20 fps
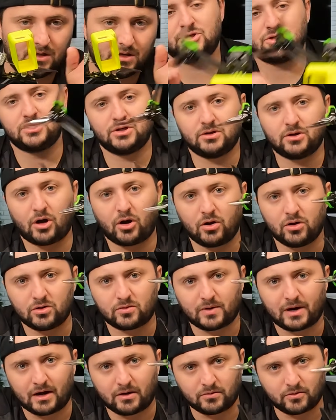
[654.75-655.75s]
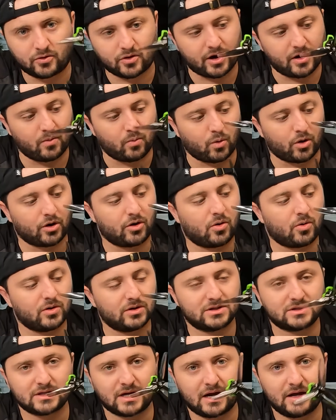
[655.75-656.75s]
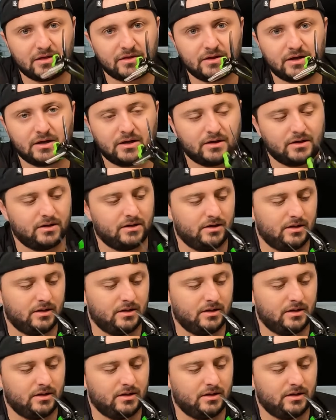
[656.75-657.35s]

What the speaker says: It's just an all-around great workhorse, I think.